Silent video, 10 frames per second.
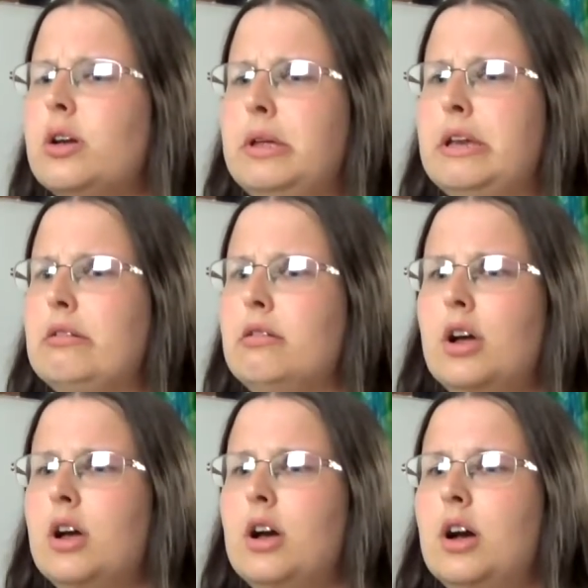I mean,
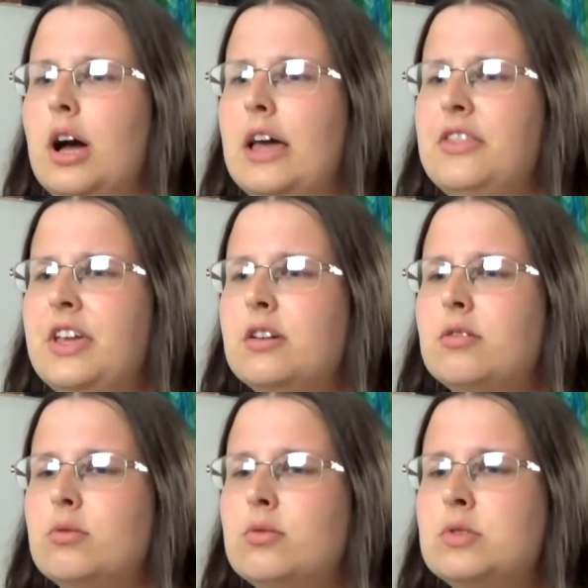I think
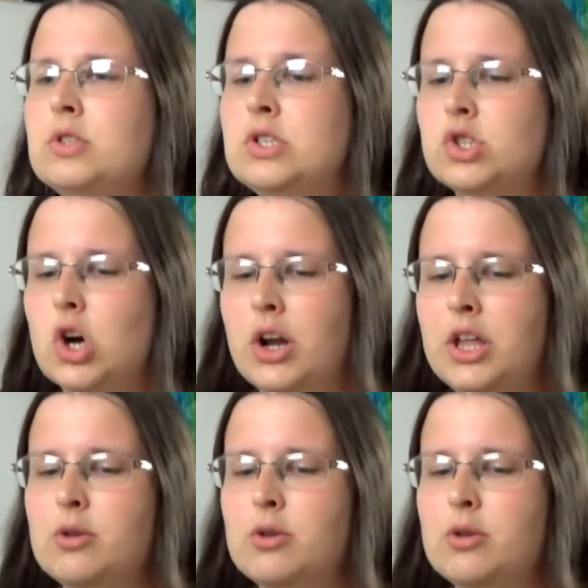starting